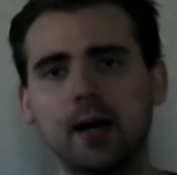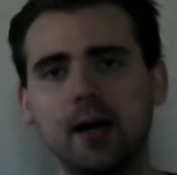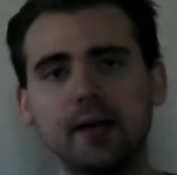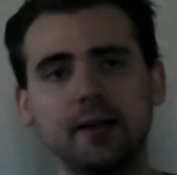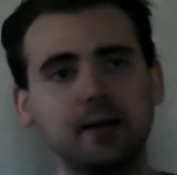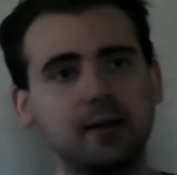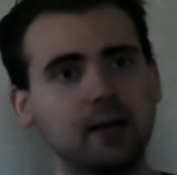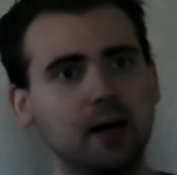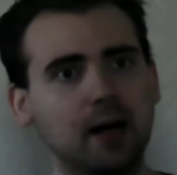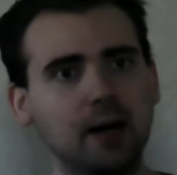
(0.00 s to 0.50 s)

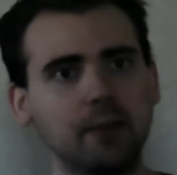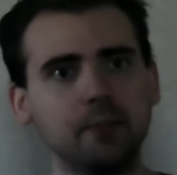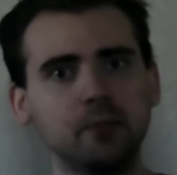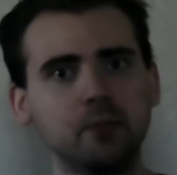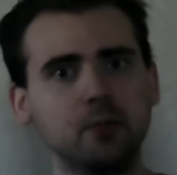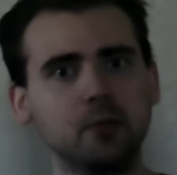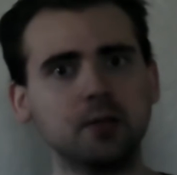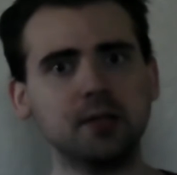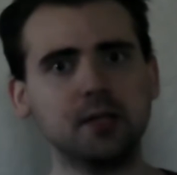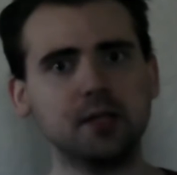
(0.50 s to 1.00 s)
I'm
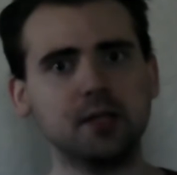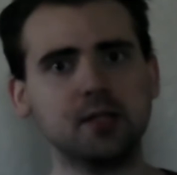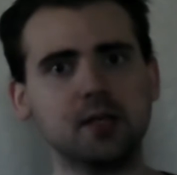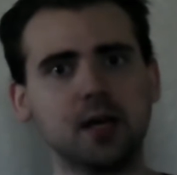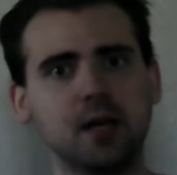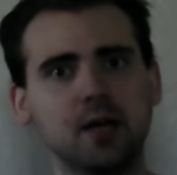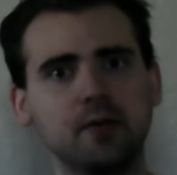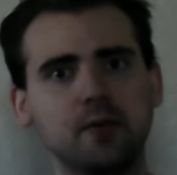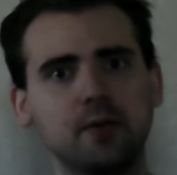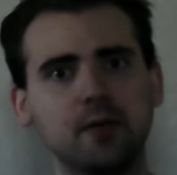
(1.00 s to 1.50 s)
really
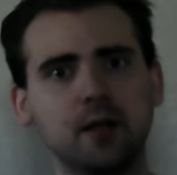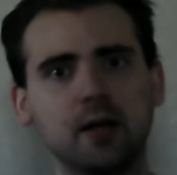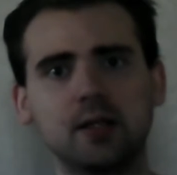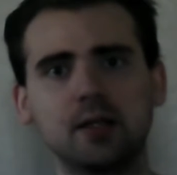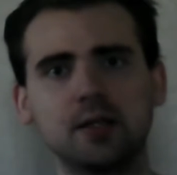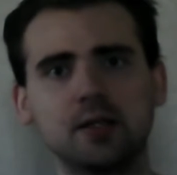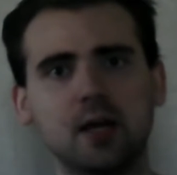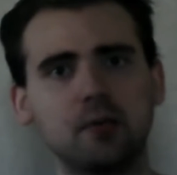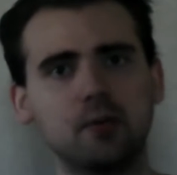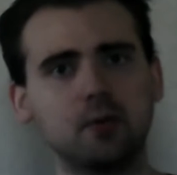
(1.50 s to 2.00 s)
excited for that,
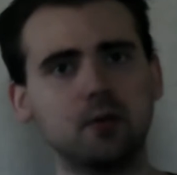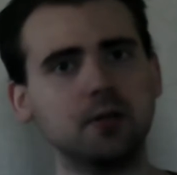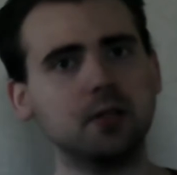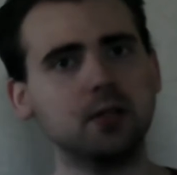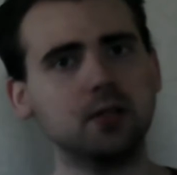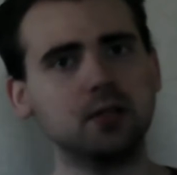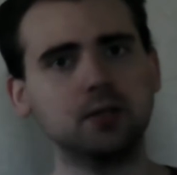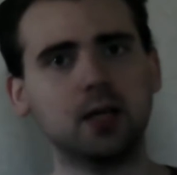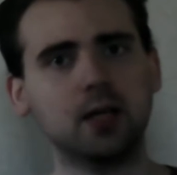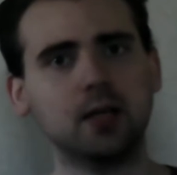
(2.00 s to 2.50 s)
because I really
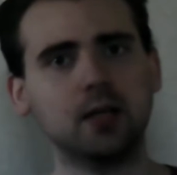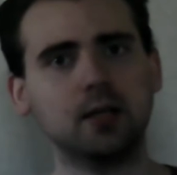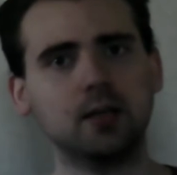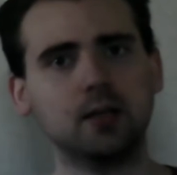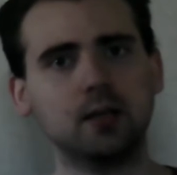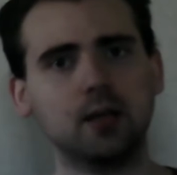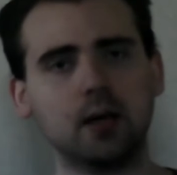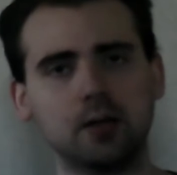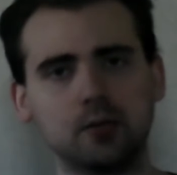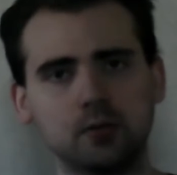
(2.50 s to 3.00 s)

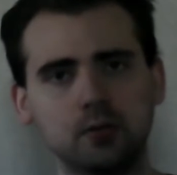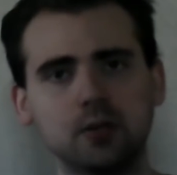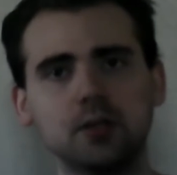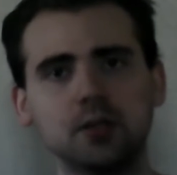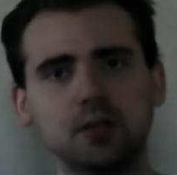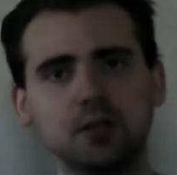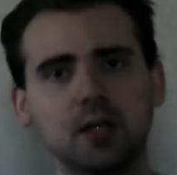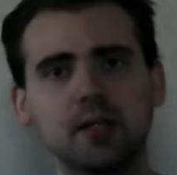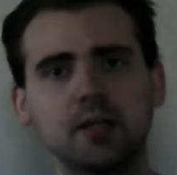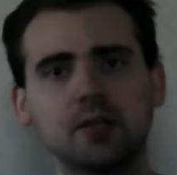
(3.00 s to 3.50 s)

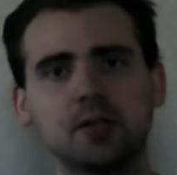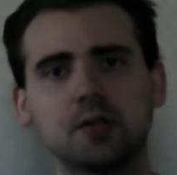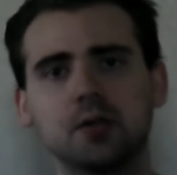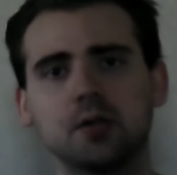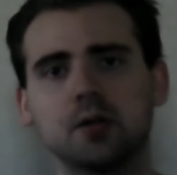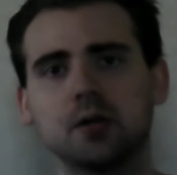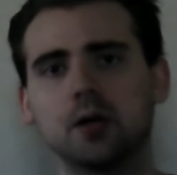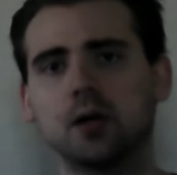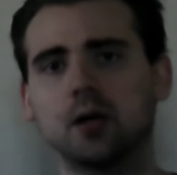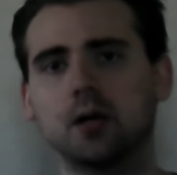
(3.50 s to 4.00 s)
liked
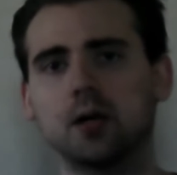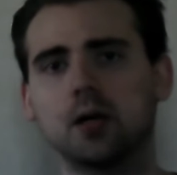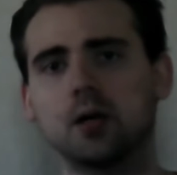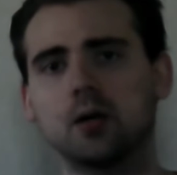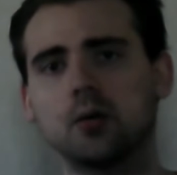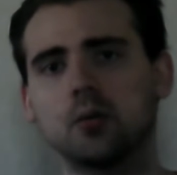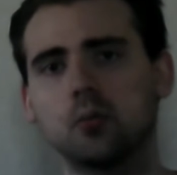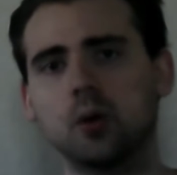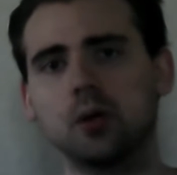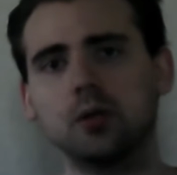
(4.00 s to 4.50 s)
her
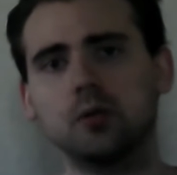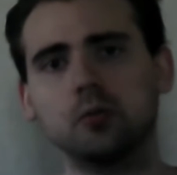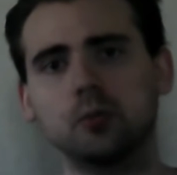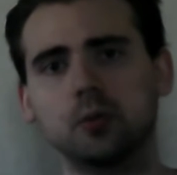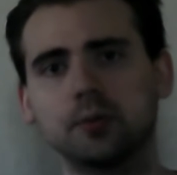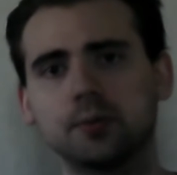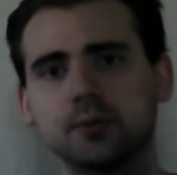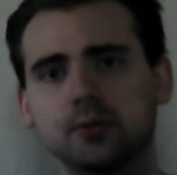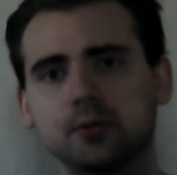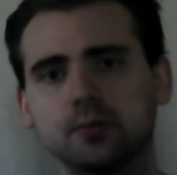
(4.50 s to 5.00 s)
Wonder
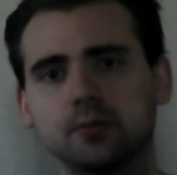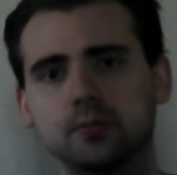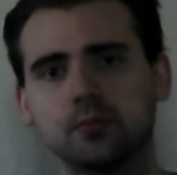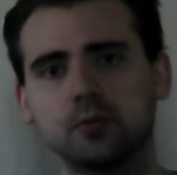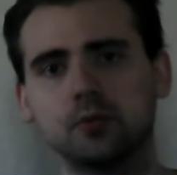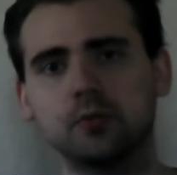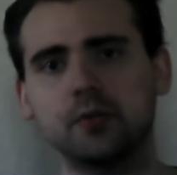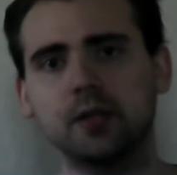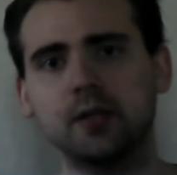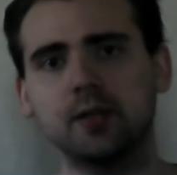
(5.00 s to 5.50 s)
Woman
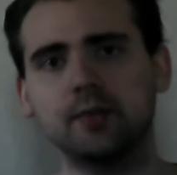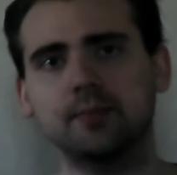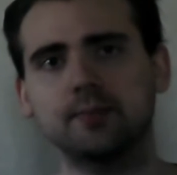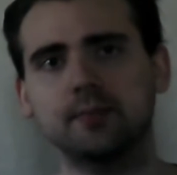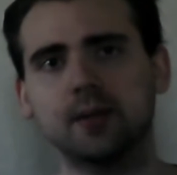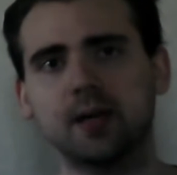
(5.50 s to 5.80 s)
movie.